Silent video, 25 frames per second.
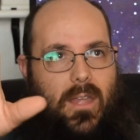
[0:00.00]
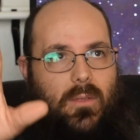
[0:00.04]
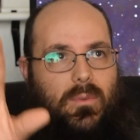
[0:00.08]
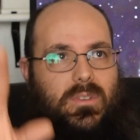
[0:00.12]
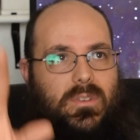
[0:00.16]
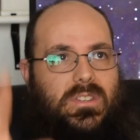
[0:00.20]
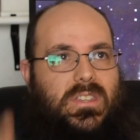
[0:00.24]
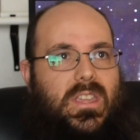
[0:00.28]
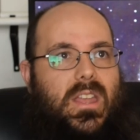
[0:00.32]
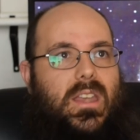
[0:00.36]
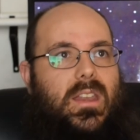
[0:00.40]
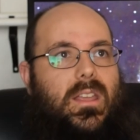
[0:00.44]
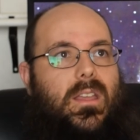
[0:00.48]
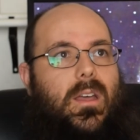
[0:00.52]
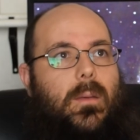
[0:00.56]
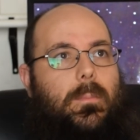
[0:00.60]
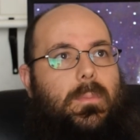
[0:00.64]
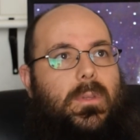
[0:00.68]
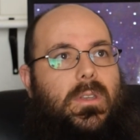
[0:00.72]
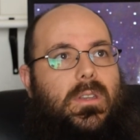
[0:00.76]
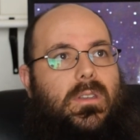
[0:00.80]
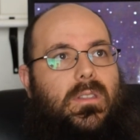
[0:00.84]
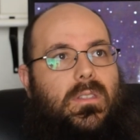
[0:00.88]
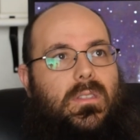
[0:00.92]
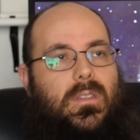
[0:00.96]
and it was getting
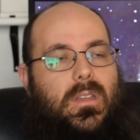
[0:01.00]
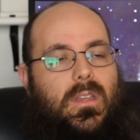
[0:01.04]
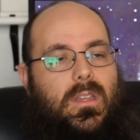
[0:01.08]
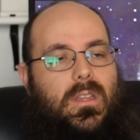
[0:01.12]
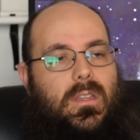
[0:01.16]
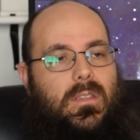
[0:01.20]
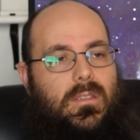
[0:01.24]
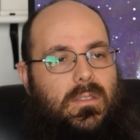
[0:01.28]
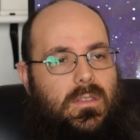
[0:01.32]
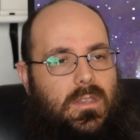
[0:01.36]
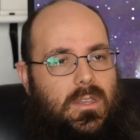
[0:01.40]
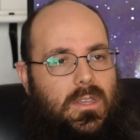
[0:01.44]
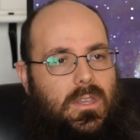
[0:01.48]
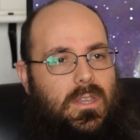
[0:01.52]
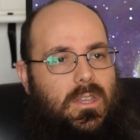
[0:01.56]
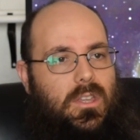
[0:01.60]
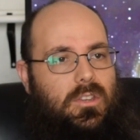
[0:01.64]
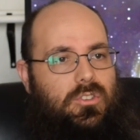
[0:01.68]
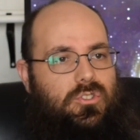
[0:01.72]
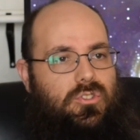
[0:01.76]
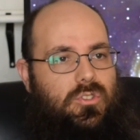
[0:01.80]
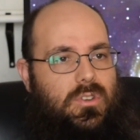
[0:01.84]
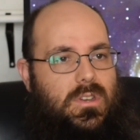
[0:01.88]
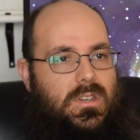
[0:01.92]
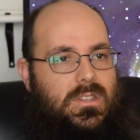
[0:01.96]
up into the
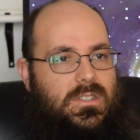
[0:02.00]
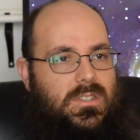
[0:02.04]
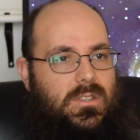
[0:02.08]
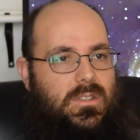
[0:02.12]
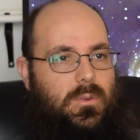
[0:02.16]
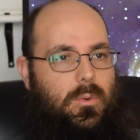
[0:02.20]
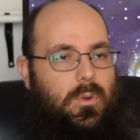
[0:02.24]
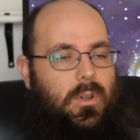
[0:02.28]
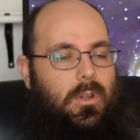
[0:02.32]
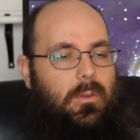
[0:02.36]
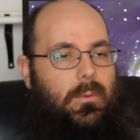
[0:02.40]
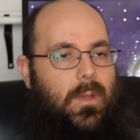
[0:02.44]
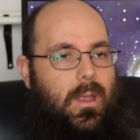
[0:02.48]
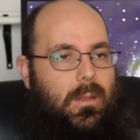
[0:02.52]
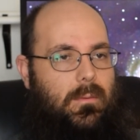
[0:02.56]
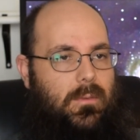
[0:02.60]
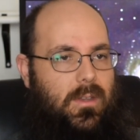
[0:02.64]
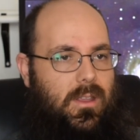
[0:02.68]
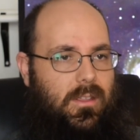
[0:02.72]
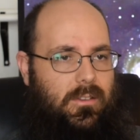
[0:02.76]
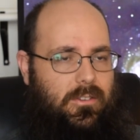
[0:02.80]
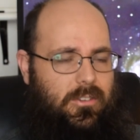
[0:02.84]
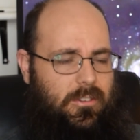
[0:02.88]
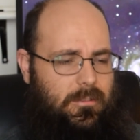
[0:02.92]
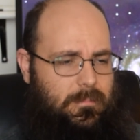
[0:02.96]
trees that were
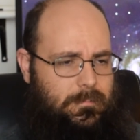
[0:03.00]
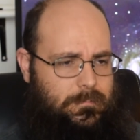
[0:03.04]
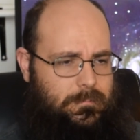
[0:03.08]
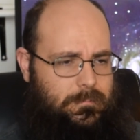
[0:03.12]
around us.